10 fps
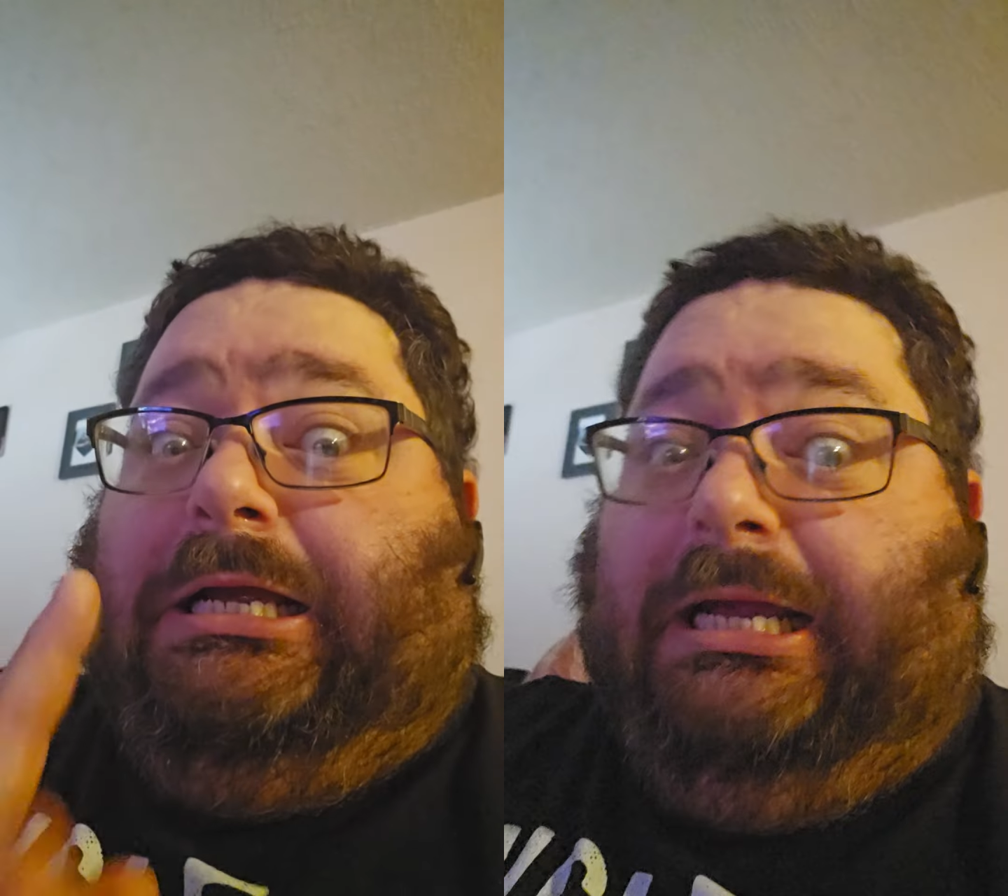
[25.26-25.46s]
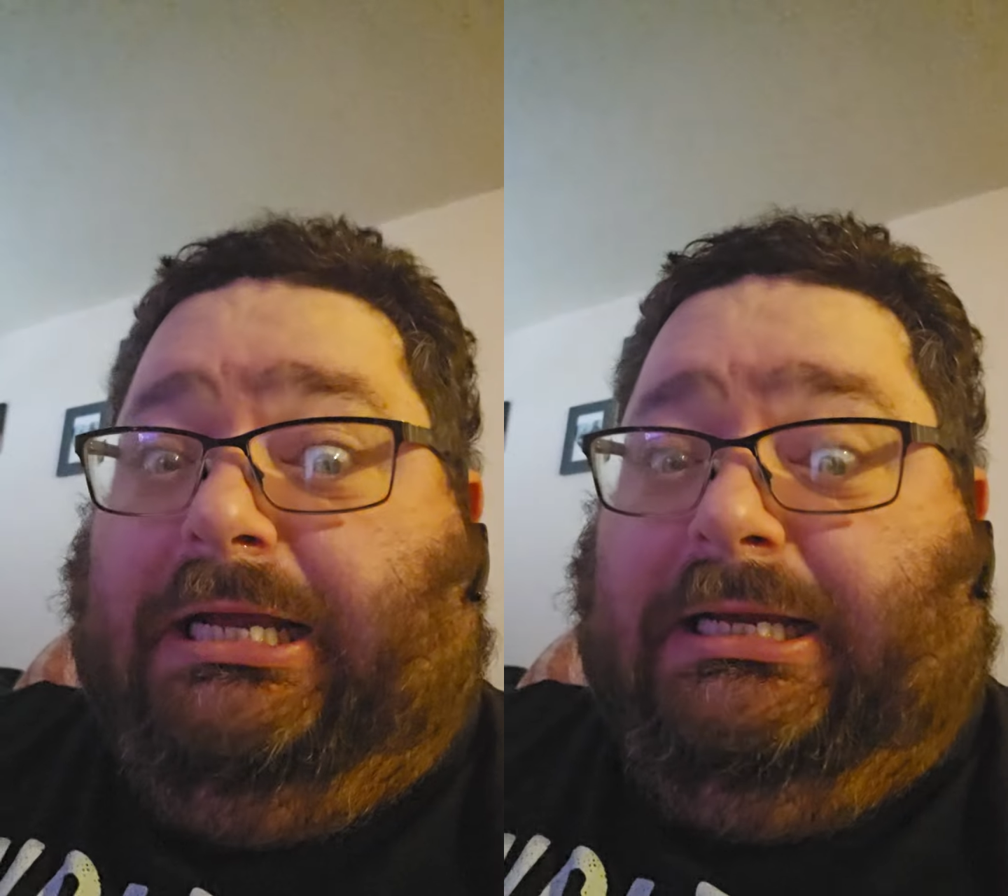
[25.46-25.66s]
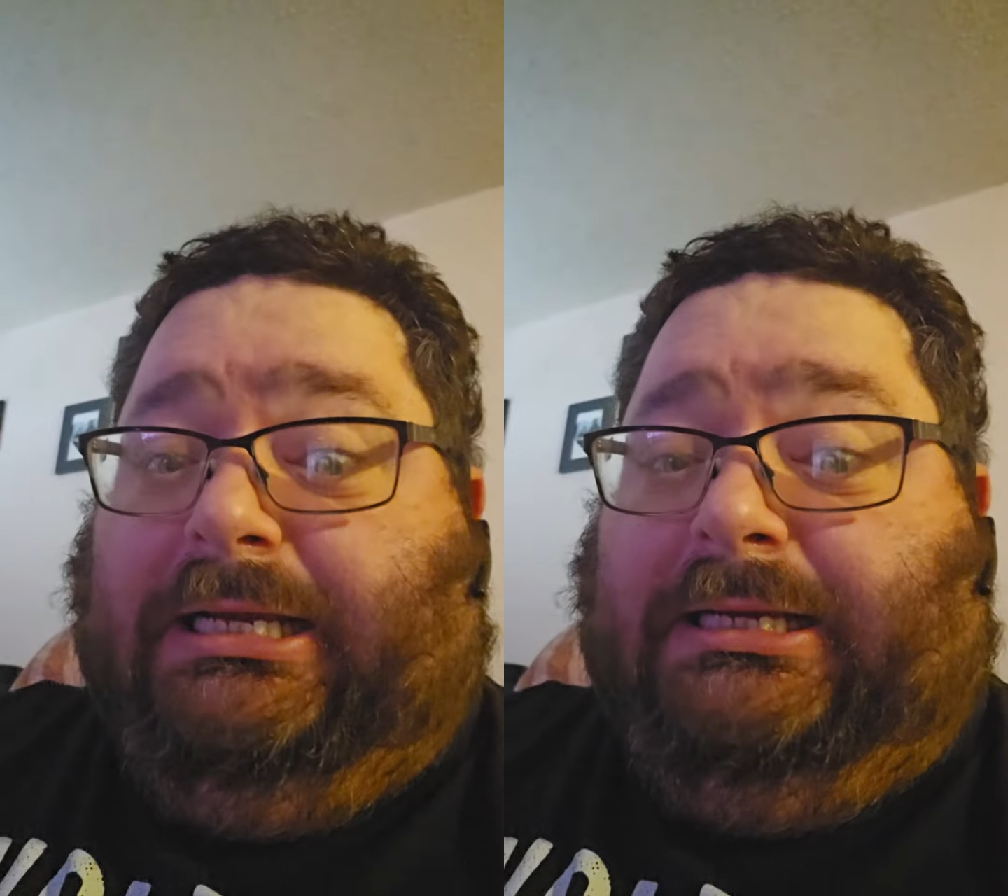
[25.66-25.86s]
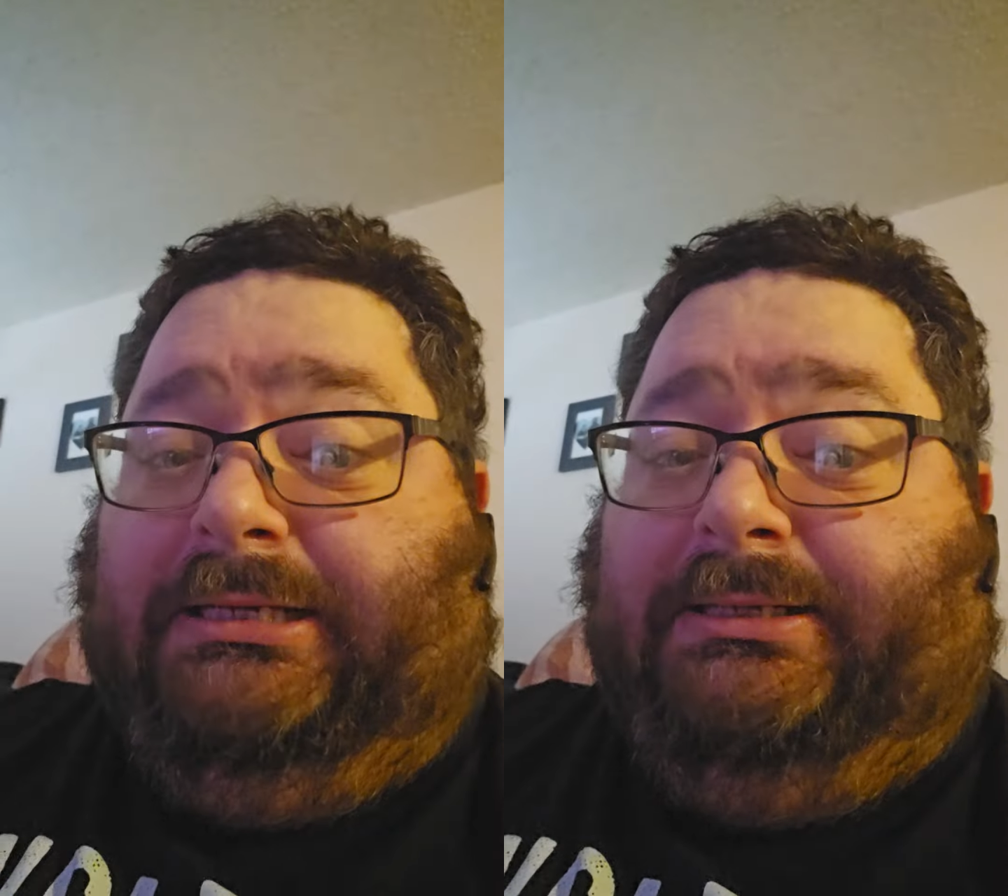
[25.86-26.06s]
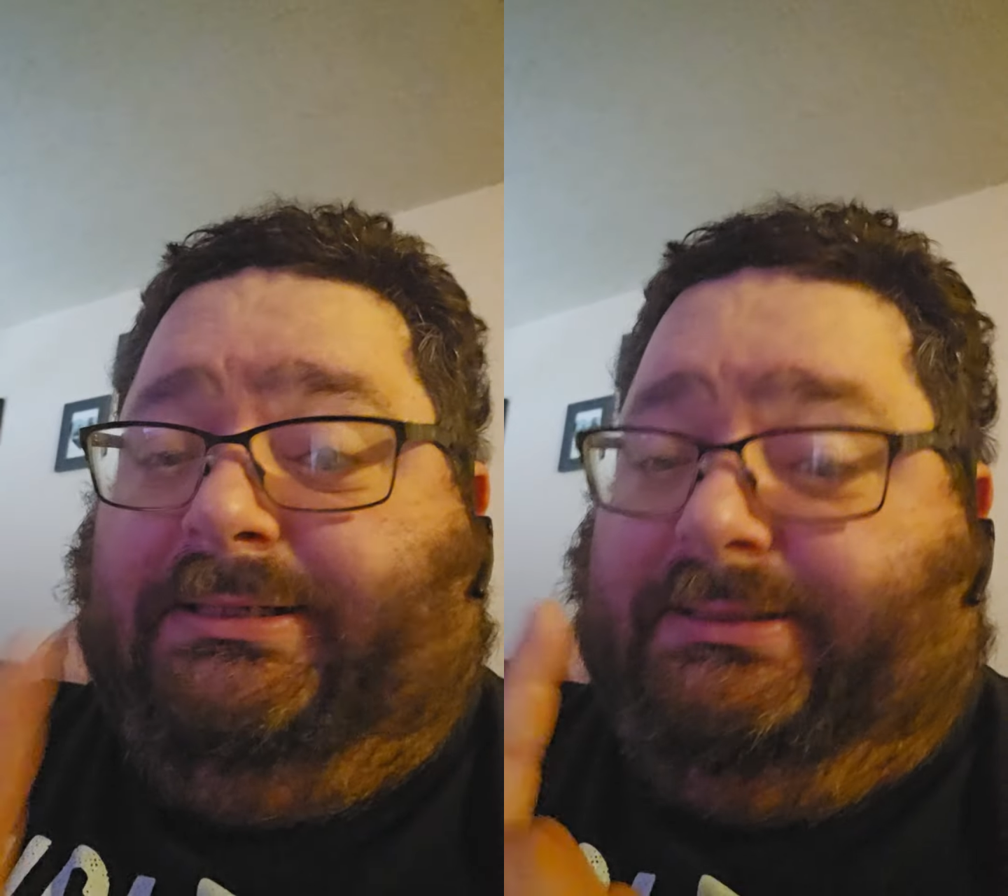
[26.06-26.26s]

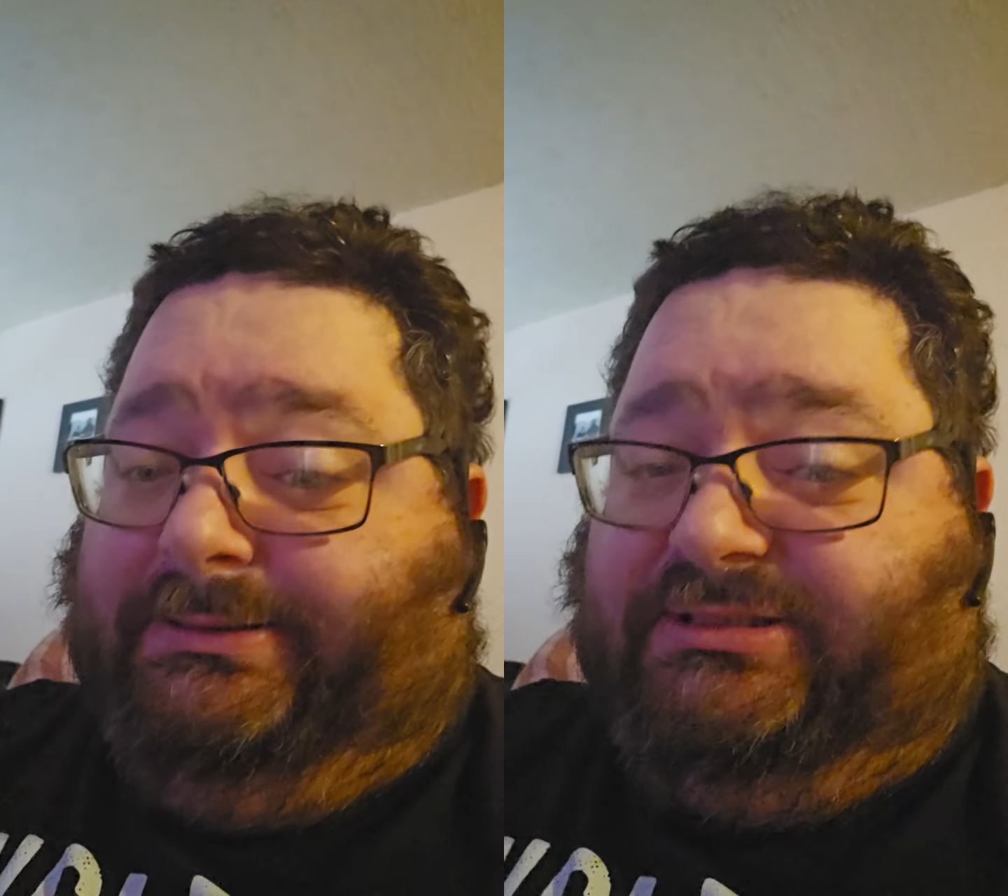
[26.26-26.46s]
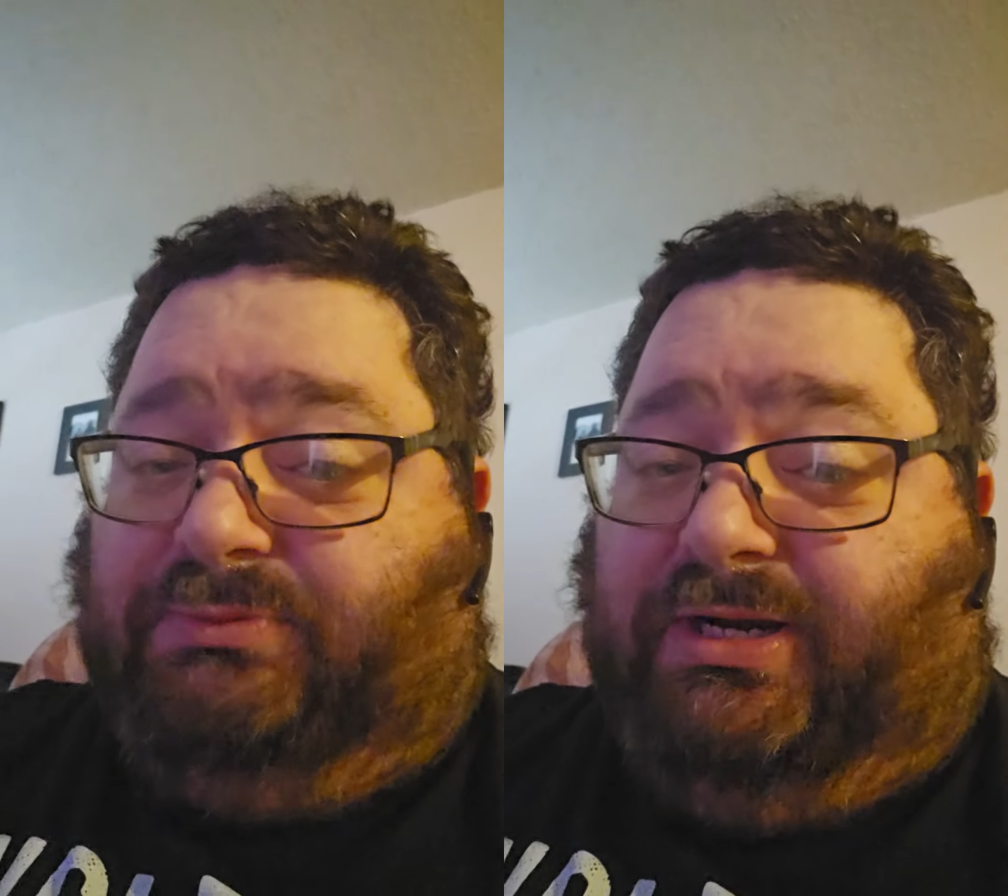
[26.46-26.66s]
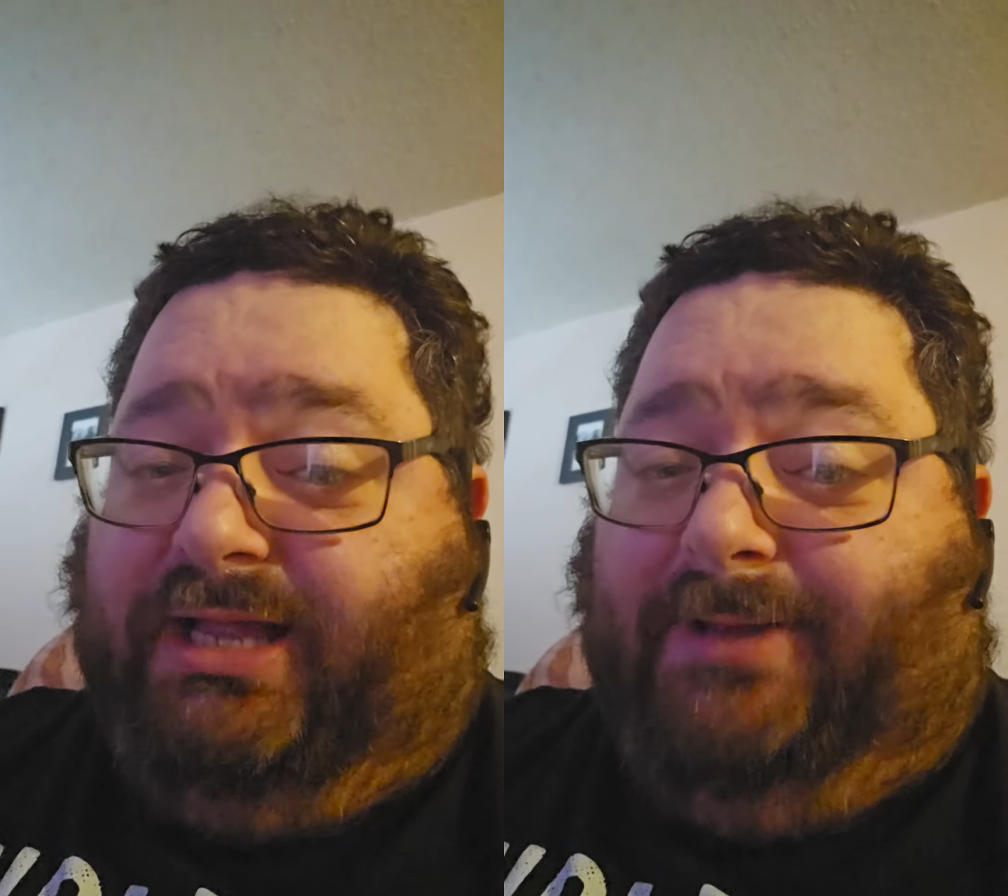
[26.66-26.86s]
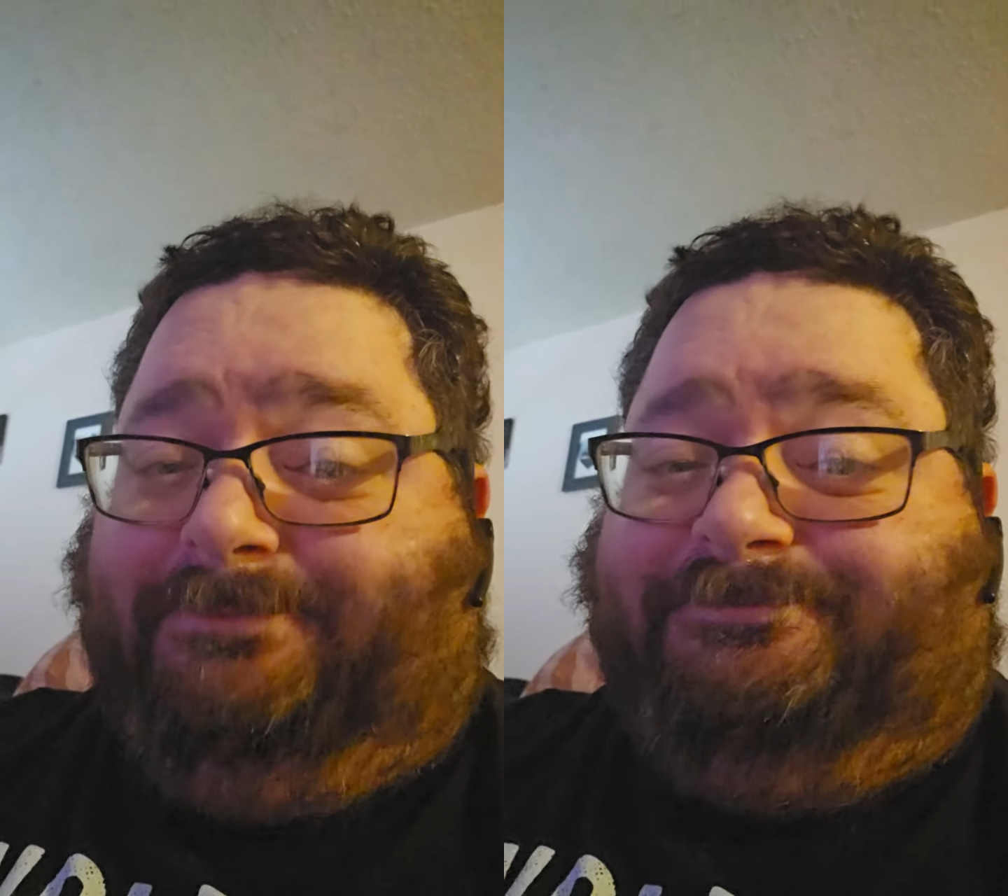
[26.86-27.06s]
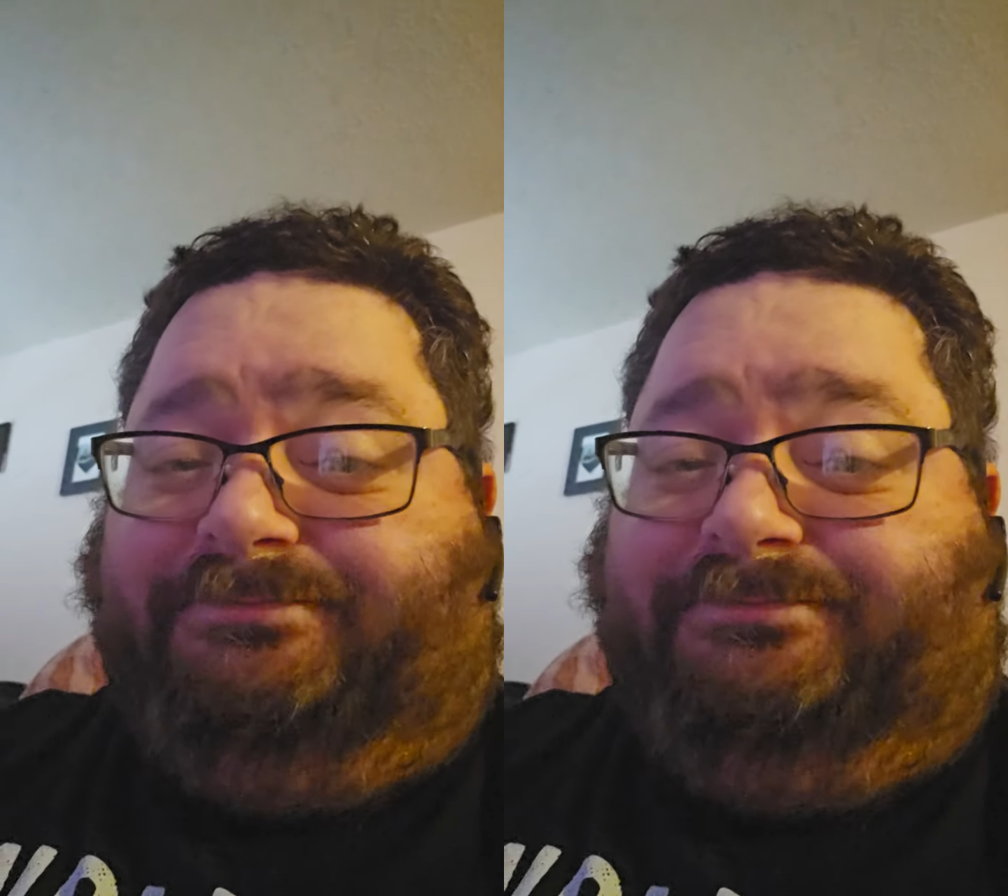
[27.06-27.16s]
and this is what I got.